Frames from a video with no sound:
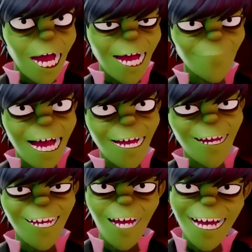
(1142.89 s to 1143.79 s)
Um,
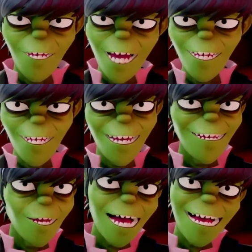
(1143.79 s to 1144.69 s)
anyway, great
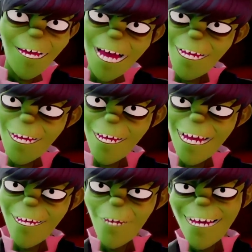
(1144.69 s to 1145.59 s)
question. Great
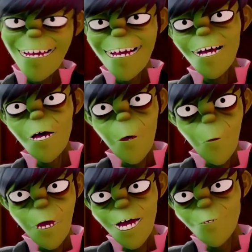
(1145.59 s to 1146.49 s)
question, this one.
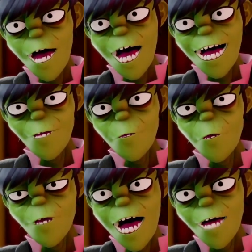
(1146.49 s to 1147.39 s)
Want to buy
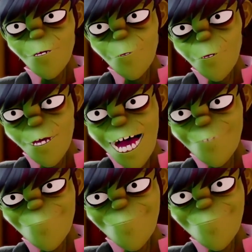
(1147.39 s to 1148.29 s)
your
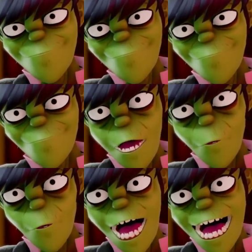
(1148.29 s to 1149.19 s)
bathwater?
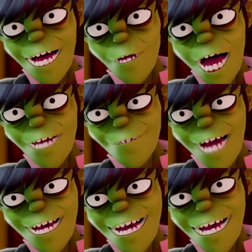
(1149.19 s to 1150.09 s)
Where do I
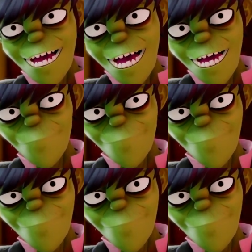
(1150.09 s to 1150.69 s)
find it?